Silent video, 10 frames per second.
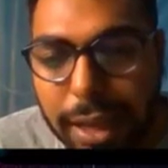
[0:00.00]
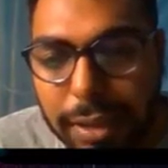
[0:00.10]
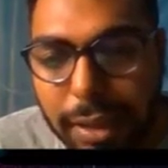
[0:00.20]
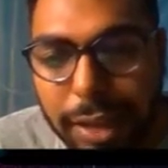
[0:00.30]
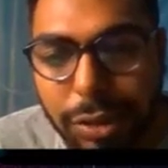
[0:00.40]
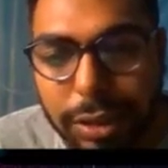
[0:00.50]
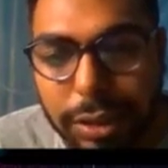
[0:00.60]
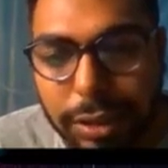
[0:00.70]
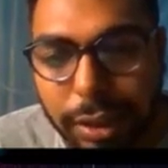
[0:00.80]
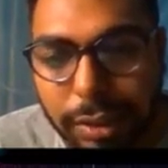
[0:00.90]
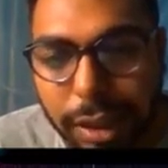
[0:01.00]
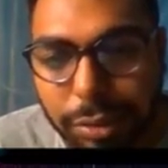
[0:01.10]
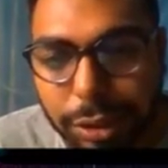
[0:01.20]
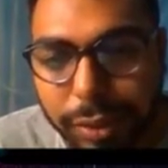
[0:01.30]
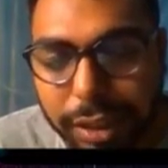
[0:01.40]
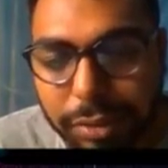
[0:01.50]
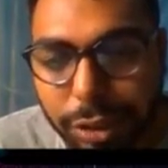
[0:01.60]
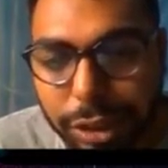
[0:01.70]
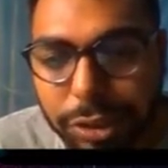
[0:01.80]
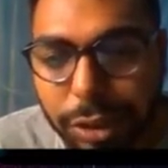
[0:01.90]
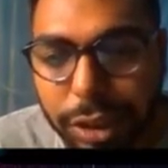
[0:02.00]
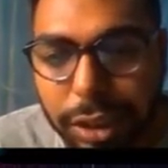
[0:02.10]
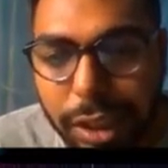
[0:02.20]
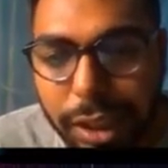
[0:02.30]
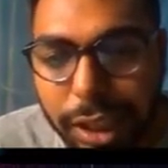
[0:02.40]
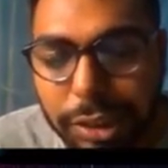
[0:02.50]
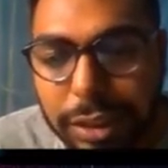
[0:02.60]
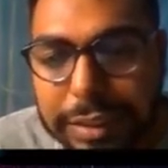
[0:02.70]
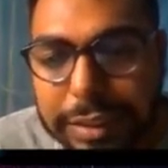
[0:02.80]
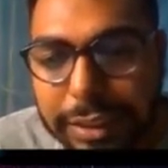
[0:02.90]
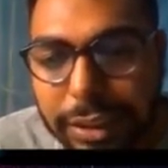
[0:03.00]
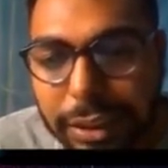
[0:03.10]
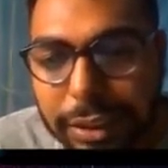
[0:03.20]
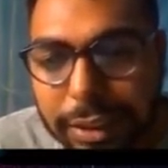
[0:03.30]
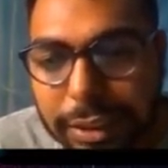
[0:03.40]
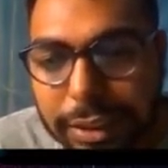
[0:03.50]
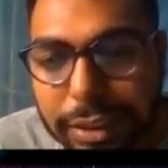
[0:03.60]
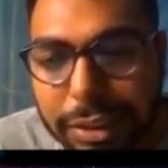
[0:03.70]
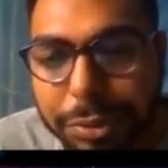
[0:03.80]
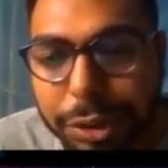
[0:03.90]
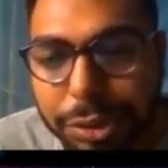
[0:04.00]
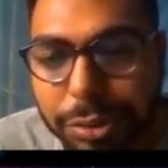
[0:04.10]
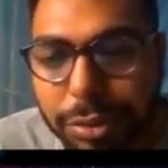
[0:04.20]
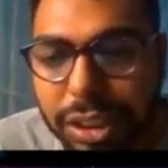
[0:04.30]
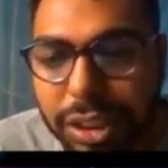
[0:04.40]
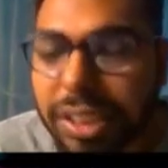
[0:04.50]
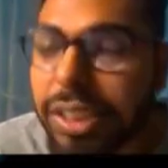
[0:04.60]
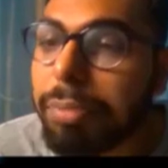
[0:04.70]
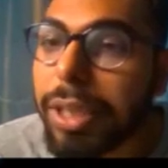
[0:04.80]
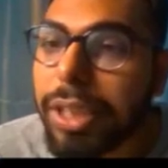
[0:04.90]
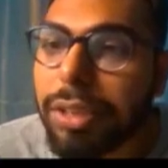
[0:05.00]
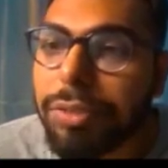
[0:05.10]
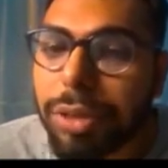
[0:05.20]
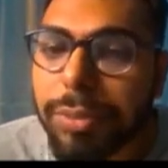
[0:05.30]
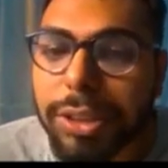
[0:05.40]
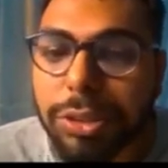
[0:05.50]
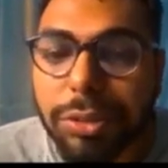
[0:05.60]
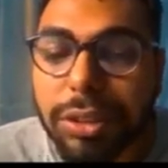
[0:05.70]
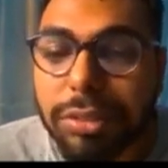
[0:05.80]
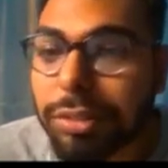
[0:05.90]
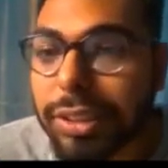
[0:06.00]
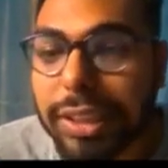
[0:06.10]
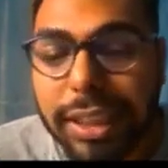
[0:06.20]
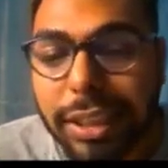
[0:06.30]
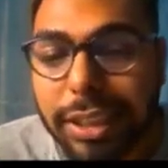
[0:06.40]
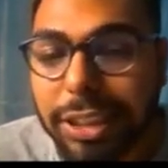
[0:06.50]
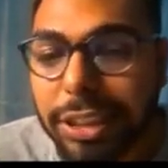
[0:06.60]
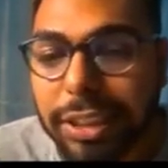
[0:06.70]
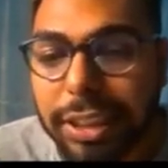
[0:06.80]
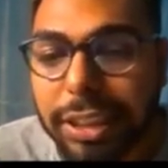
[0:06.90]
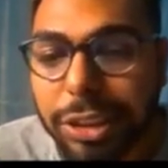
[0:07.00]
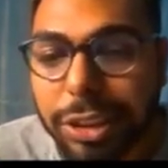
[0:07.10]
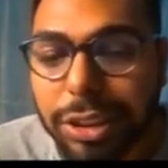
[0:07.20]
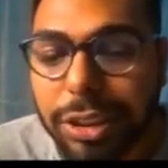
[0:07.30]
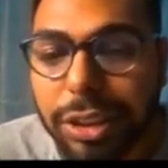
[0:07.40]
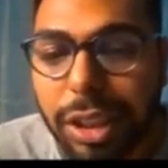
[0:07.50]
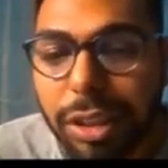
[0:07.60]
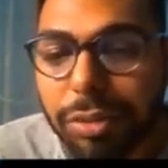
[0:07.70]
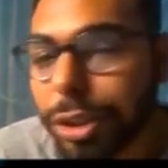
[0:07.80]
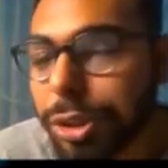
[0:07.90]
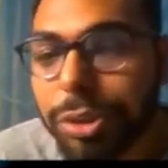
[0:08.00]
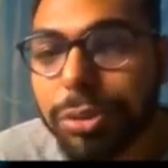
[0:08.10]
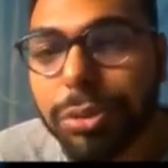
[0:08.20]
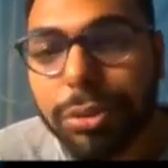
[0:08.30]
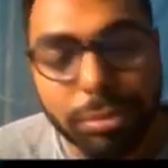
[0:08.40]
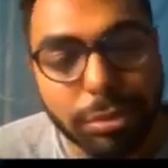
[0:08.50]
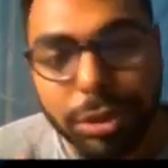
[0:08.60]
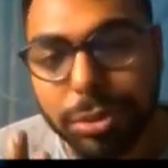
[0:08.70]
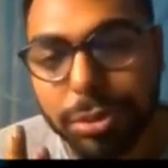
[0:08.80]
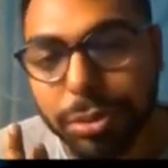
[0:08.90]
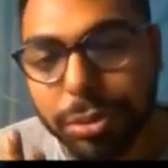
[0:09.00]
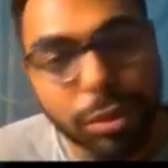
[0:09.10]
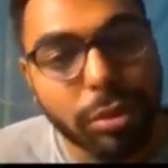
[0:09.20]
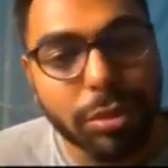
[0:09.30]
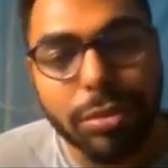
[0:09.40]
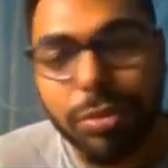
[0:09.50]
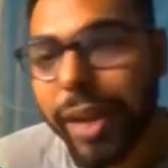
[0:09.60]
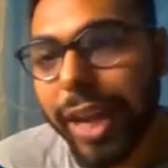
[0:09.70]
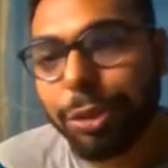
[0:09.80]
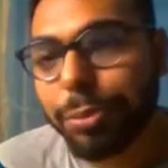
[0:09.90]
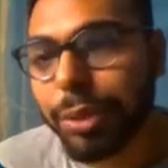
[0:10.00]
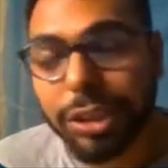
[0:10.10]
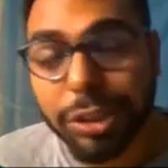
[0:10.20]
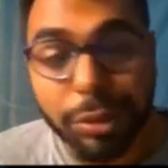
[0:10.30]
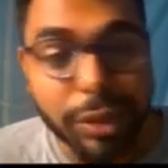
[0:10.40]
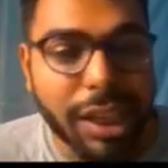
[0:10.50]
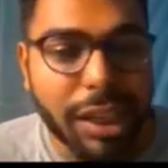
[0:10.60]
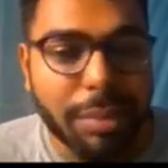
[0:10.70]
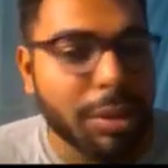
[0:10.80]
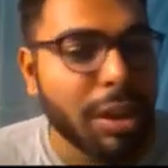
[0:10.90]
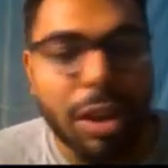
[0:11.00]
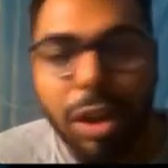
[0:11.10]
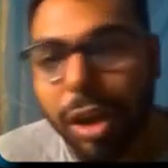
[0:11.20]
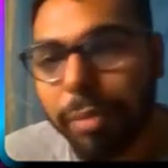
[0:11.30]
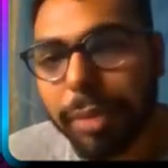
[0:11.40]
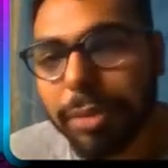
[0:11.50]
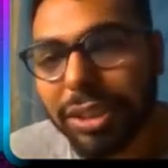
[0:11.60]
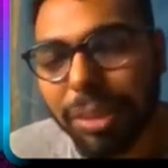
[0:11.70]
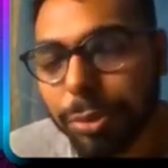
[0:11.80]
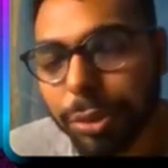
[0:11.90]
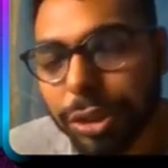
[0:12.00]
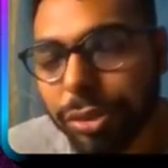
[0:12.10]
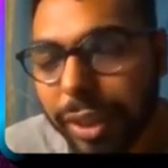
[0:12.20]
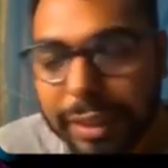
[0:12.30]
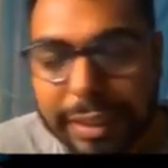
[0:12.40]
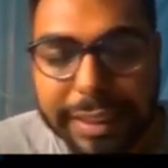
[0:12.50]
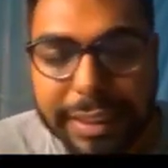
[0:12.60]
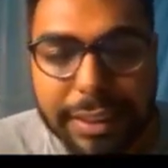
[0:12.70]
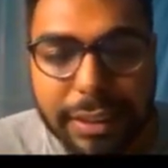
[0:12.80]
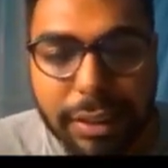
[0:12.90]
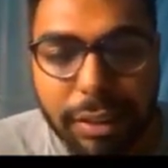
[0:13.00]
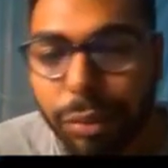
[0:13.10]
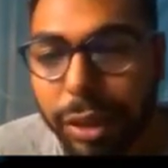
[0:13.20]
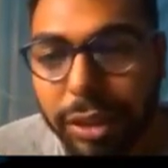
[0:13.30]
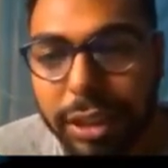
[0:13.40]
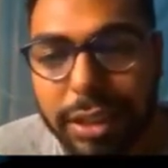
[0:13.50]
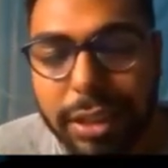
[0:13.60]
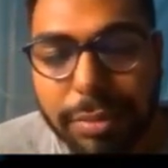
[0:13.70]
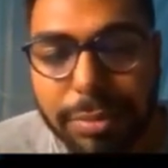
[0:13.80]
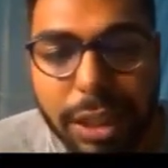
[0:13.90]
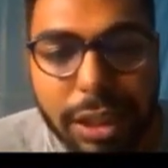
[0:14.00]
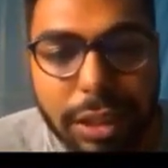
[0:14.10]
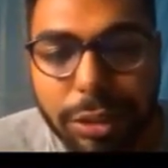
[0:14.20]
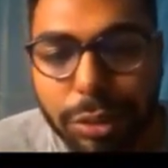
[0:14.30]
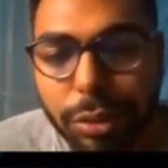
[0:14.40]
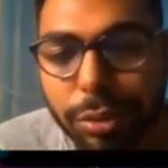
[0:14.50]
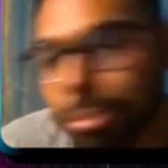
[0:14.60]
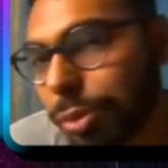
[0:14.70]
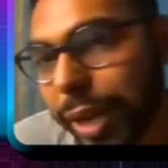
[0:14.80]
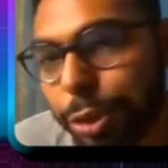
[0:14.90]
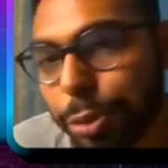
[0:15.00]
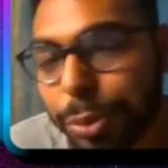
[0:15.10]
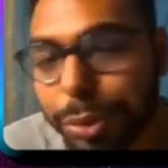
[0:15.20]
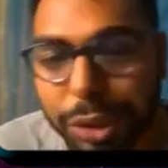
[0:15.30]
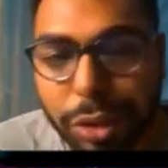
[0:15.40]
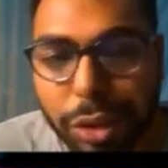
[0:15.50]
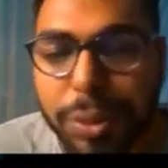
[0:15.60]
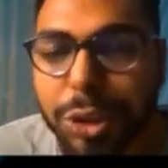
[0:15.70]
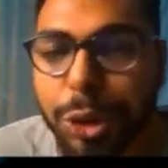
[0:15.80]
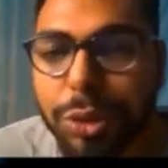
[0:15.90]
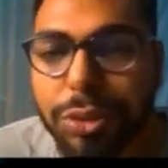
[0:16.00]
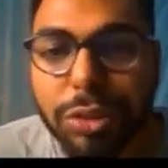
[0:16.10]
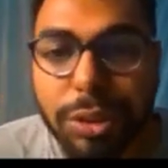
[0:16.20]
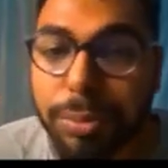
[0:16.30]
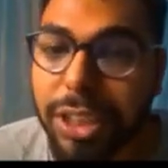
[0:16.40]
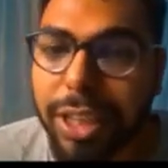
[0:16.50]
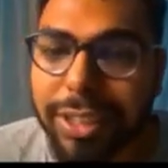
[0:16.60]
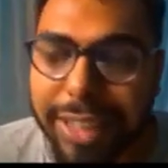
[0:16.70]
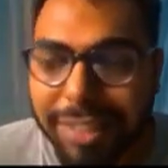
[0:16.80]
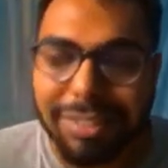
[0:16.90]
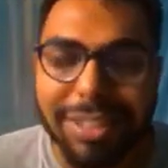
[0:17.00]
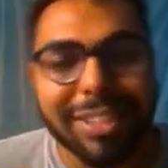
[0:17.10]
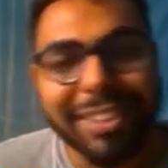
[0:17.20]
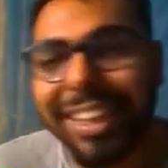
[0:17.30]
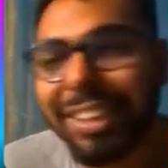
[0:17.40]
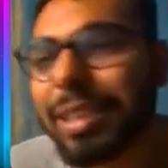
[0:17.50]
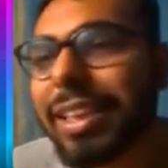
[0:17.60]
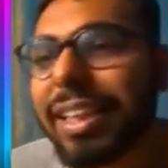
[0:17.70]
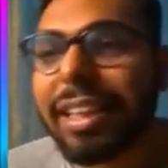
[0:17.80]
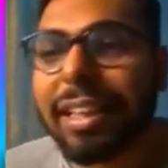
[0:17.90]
And as you can see, like I was waiting for this only. As you can see, it gives you in templated format. So it is really easy for you to know where to place your name, or maybe suppose you are creating a work related mail, so where to put your occupation or something like that, right?